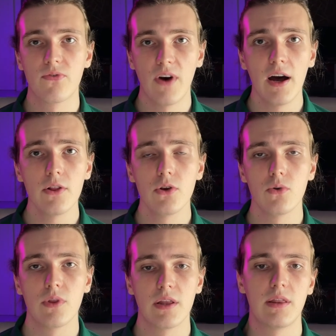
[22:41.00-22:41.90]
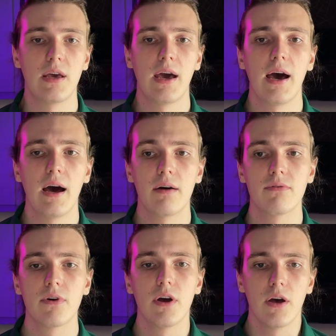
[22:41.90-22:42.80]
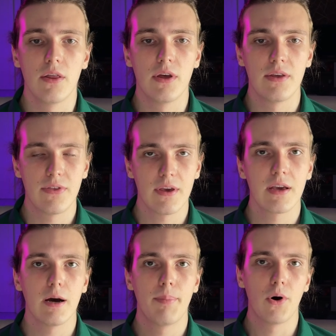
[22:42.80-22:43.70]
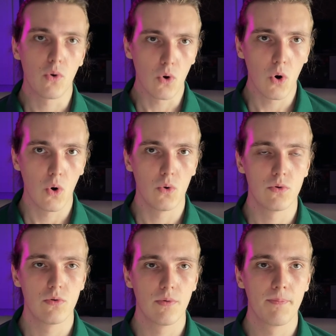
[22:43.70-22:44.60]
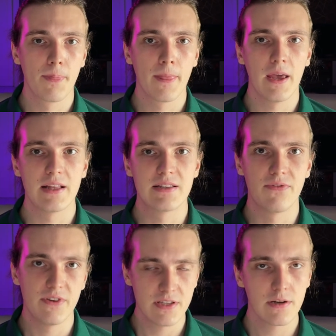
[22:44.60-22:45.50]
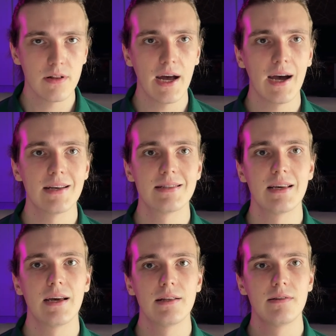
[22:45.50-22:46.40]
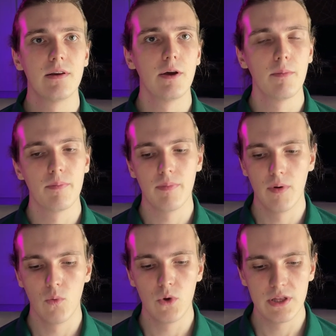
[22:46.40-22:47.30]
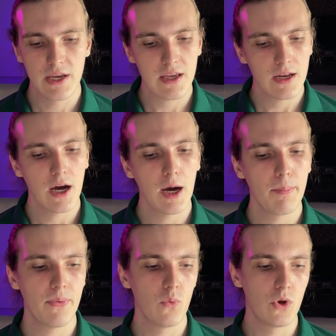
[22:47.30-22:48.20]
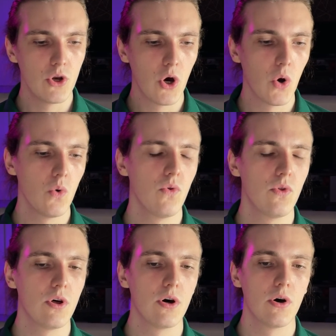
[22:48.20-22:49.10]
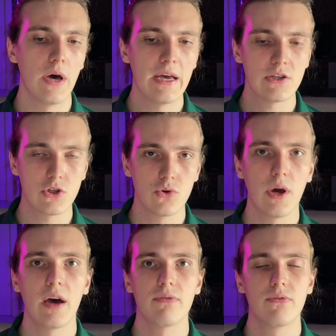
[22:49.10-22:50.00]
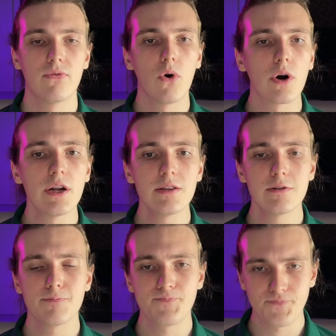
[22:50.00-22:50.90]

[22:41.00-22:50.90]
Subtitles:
of value that they have, they think about gold. It's a physical asset. We dig it up. We know the S2F for it.